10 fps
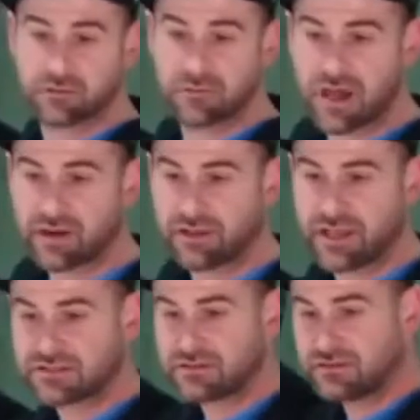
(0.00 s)
model
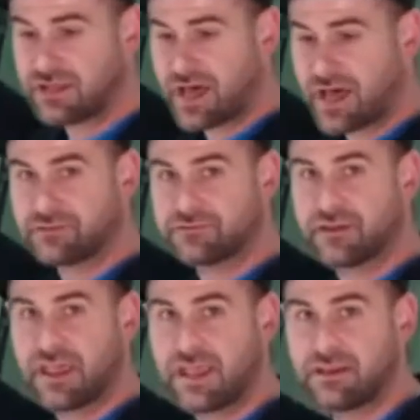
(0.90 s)
has a lot of
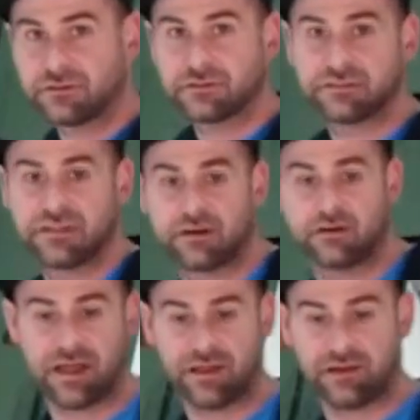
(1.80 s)
angles that are a
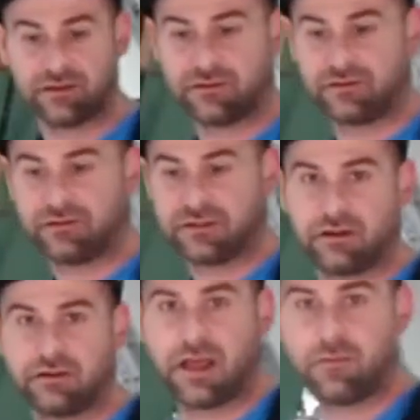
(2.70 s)
lot